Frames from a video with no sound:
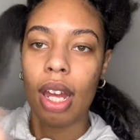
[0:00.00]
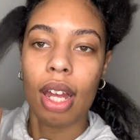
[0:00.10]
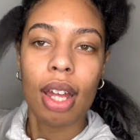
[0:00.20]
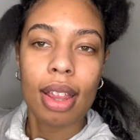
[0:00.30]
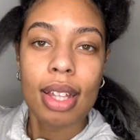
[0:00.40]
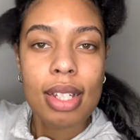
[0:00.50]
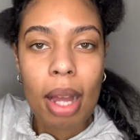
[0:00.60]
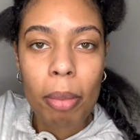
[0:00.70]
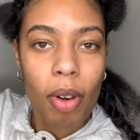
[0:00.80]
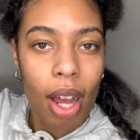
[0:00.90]
And this
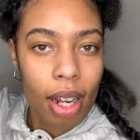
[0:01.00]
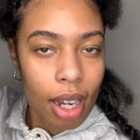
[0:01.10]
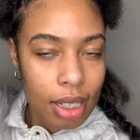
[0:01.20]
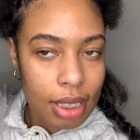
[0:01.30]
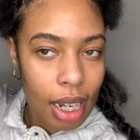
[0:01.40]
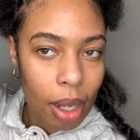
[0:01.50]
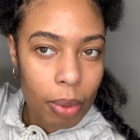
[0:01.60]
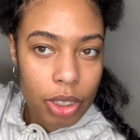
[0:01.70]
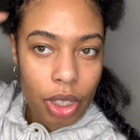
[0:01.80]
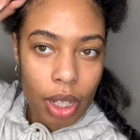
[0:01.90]
time around, I decided I
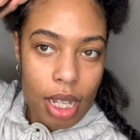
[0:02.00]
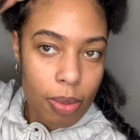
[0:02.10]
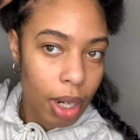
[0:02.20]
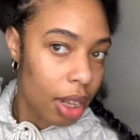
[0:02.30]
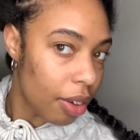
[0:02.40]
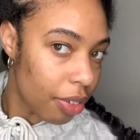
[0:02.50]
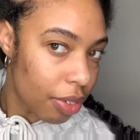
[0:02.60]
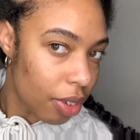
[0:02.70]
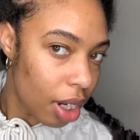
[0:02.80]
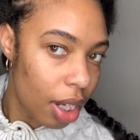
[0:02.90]
want to show you guys one in the
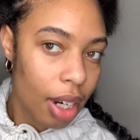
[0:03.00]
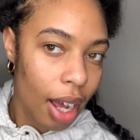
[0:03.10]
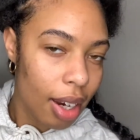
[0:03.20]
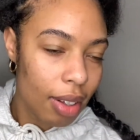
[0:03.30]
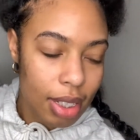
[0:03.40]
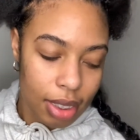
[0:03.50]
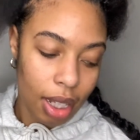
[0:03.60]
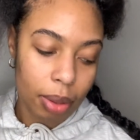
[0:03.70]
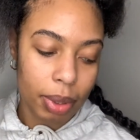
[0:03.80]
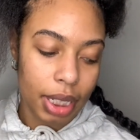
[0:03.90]
front. I know that's
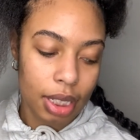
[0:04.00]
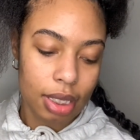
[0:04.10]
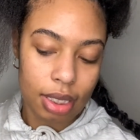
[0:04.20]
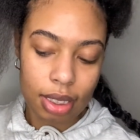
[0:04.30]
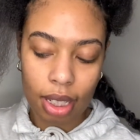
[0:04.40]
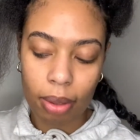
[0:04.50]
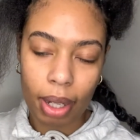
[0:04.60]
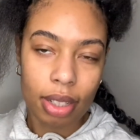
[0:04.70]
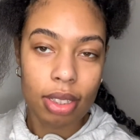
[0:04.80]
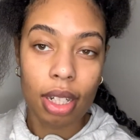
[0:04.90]
like weird because it's like,
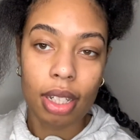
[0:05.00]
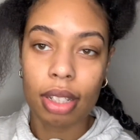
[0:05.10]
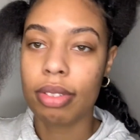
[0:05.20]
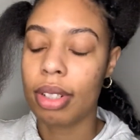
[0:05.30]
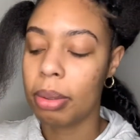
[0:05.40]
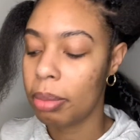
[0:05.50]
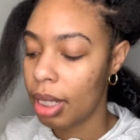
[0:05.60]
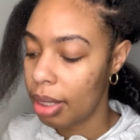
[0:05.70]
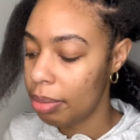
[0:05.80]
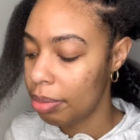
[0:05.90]
why are you starting in the front?
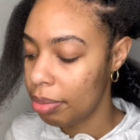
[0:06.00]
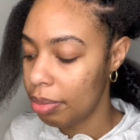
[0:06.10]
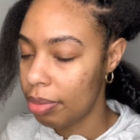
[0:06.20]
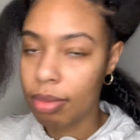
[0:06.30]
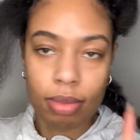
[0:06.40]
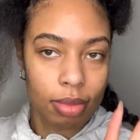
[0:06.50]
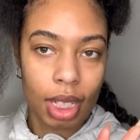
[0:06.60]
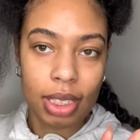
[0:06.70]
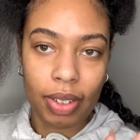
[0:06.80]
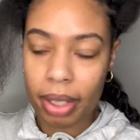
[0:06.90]
But it's fine.